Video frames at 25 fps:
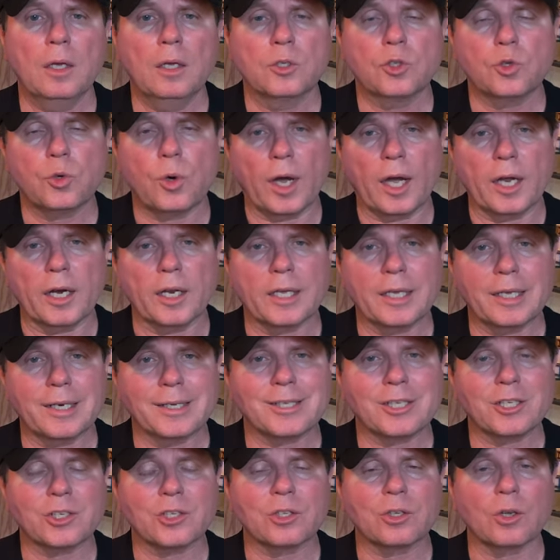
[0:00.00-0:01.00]
Try to get a
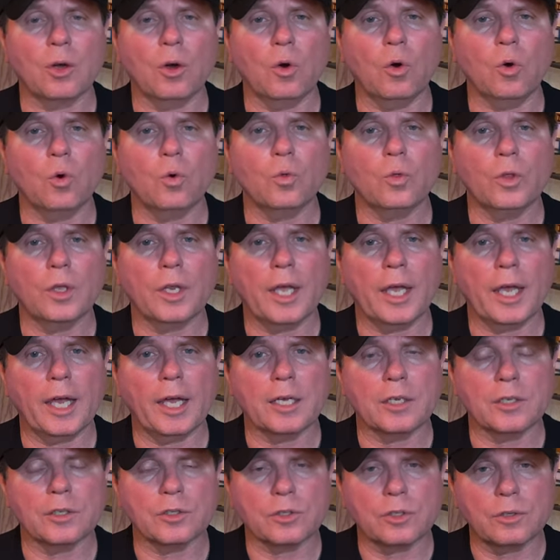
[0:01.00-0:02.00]
stone that
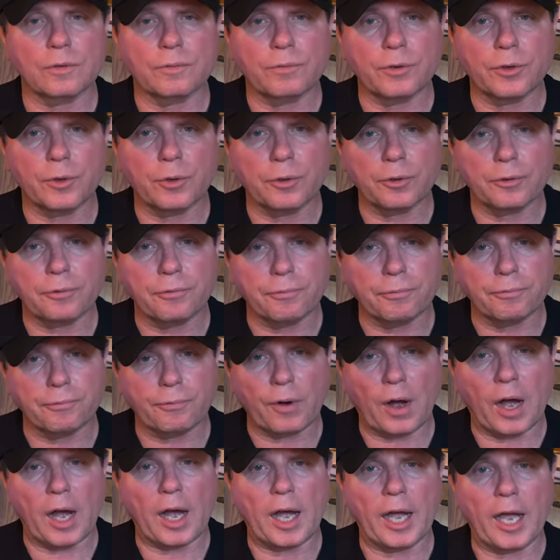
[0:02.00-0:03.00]
has the very
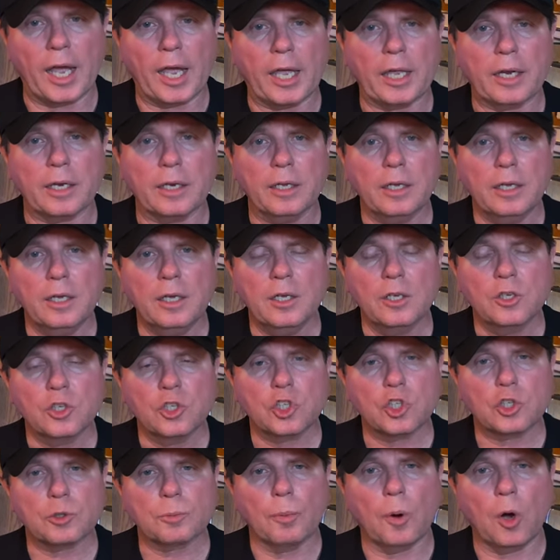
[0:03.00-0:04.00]
fine
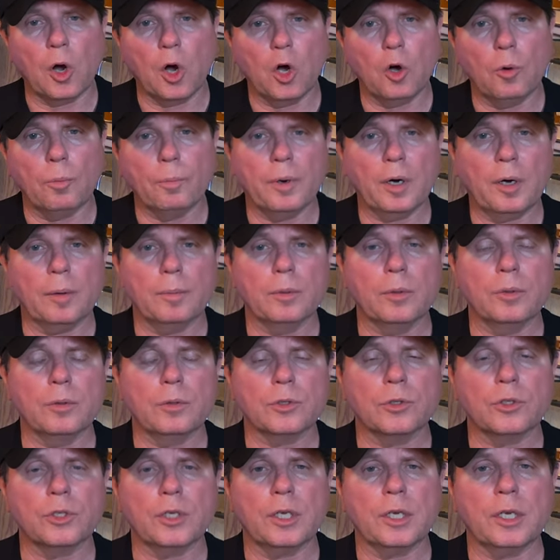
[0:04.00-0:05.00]
small
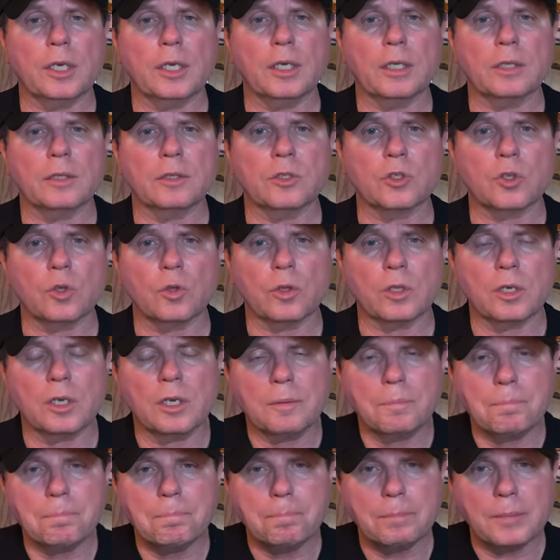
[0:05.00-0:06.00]
bubbles in it so that
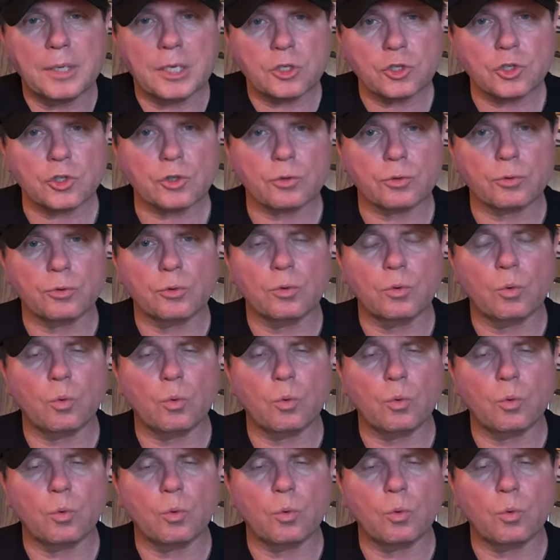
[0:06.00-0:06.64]
it mists through the